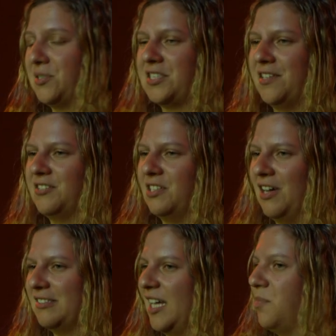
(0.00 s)
served
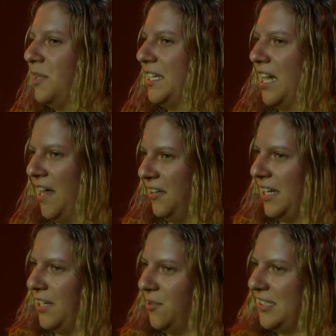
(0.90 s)
alongside Billie
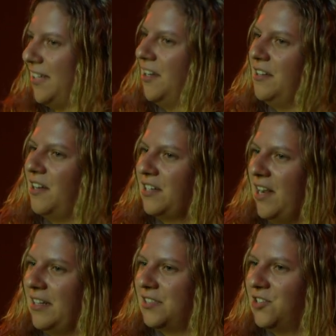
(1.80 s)
Holiday, who was there on
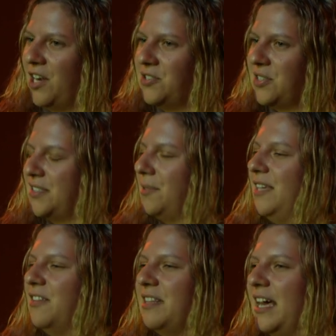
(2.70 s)
narcotics charges. So
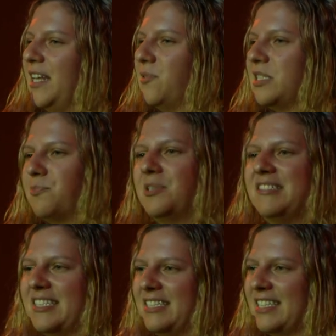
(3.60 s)
even then, it was
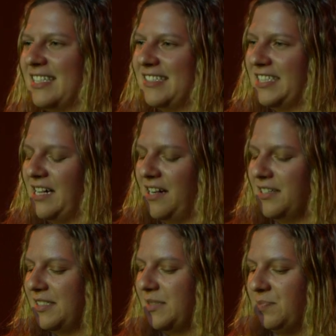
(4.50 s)
prison to the
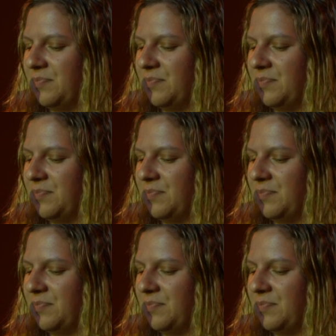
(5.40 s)
stars.